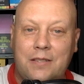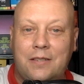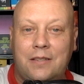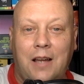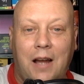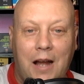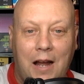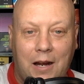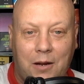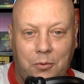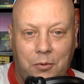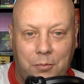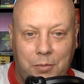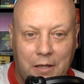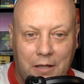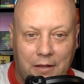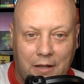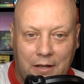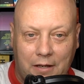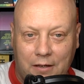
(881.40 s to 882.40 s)
doc would
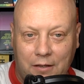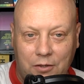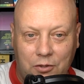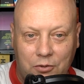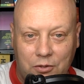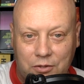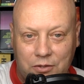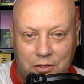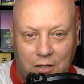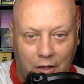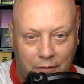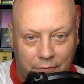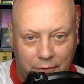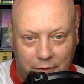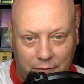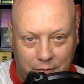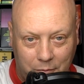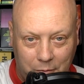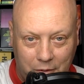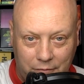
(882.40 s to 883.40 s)
be like a new
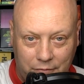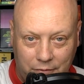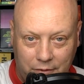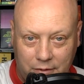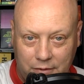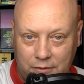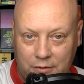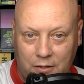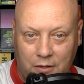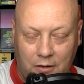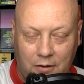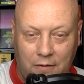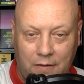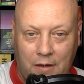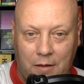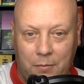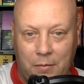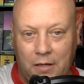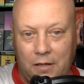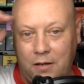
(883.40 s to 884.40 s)
discovery for me for this year, and
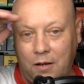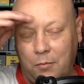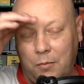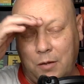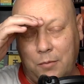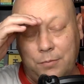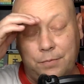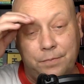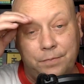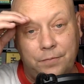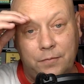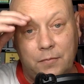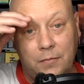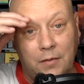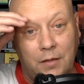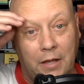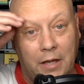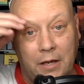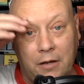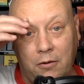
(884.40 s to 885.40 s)
that may come up
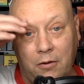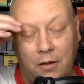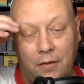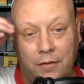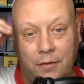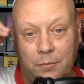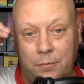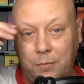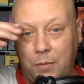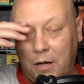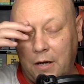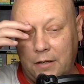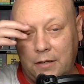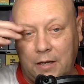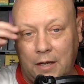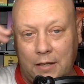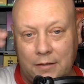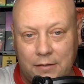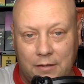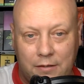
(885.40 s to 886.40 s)
later on the
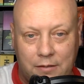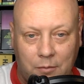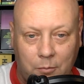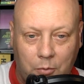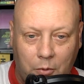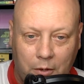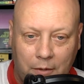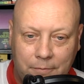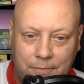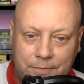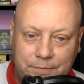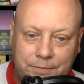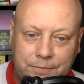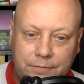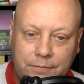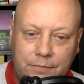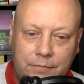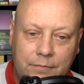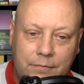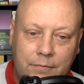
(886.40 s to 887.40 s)
podcast at some point.
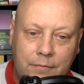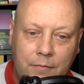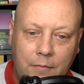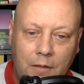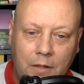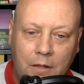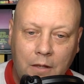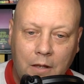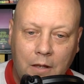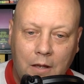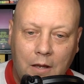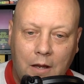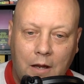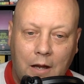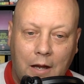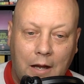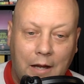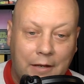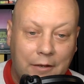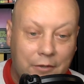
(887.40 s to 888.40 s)

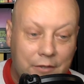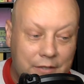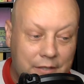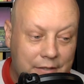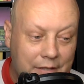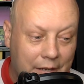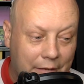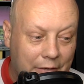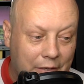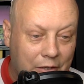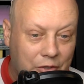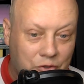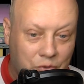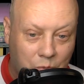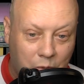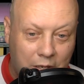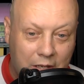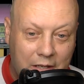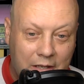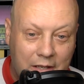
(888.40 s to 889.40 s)
I notice he's having a
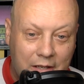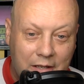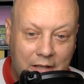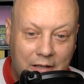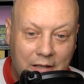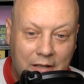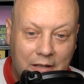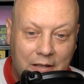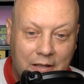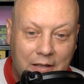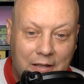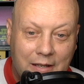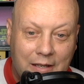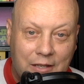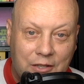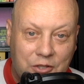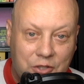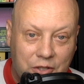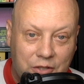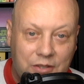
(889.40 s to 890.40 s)
drink
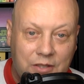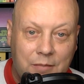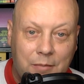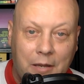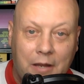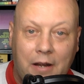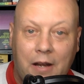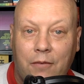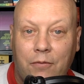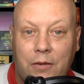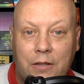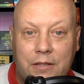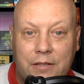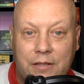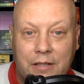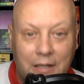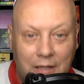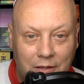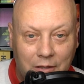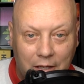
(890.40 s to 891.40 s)
in just about every
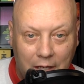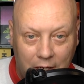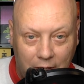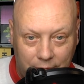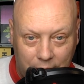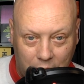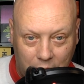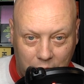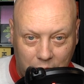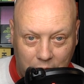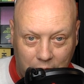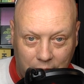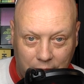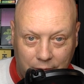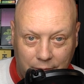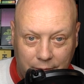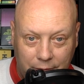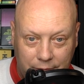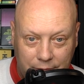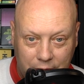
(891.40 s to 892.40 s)
single interview of
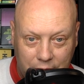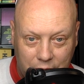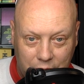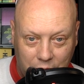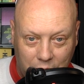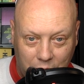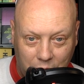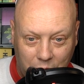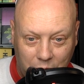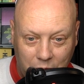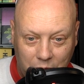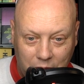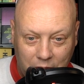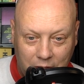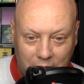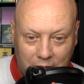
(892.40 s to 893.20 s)
the 52,